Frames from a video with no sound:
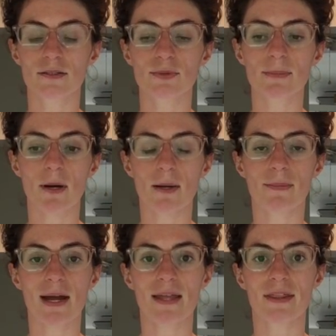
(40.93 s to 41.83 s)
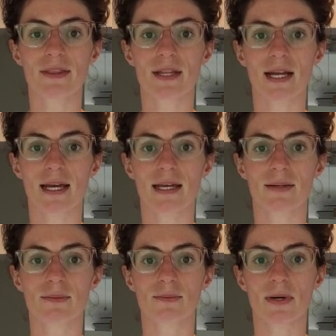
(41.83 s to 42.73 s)
three-part breath that
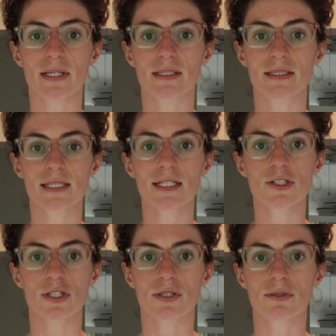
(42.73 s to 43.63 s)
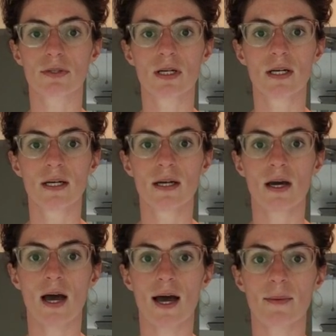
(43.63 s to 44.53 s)
I want to teach you
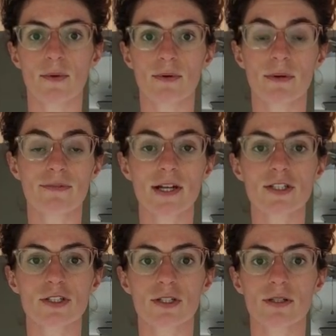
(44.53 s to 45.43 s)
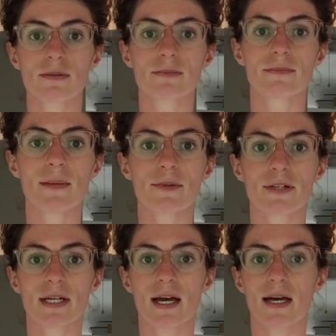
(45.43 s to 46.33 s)
or refresh your
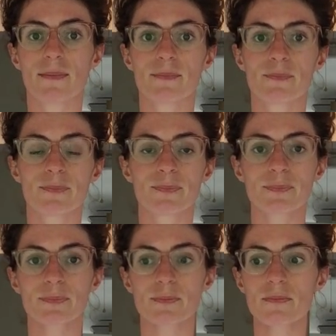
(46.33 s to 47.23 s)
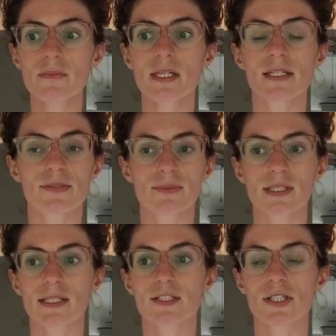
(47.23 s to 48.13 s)
memory on is
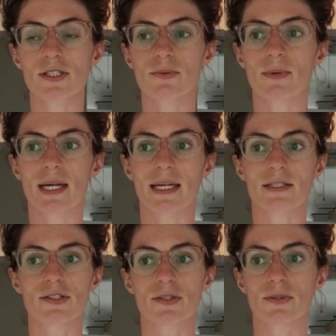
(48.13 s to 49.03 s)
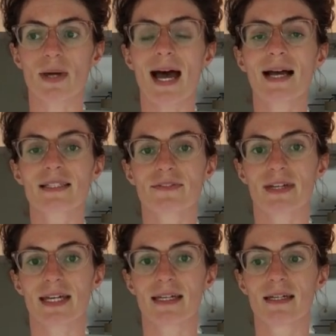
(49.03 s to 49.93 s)
really just a way to
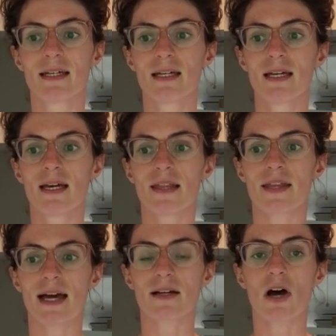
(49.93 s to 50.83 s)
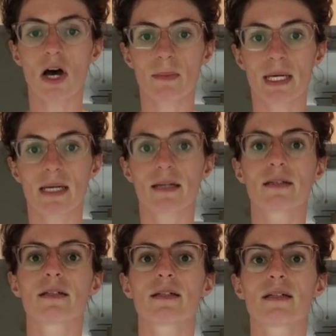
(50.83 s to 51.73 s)
activate that
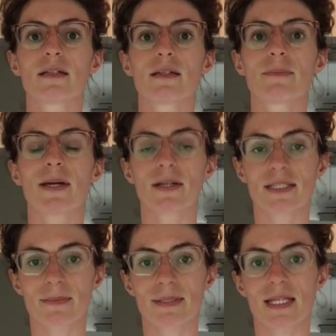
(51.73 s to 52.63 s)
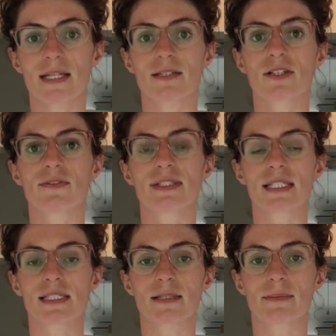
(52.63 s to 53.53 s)
calming parasympathetic nervous
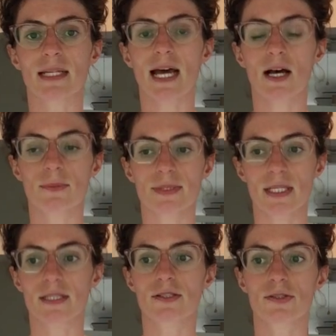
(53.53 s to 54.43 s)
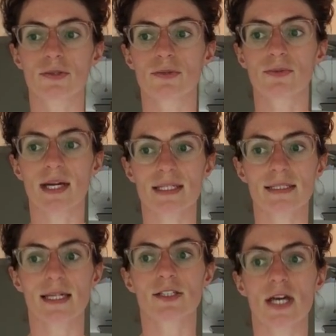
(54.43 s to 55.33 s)
system that helps us to rest,
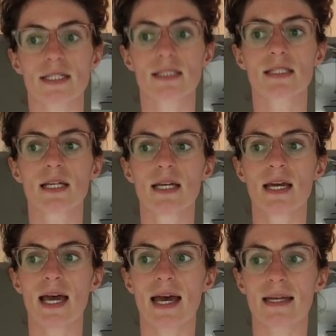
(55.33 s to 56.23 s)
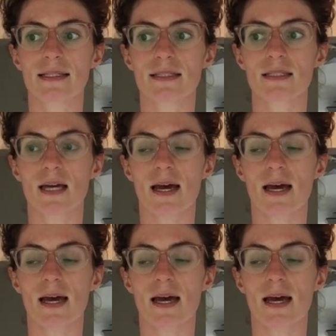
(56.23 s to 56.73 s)
digest, and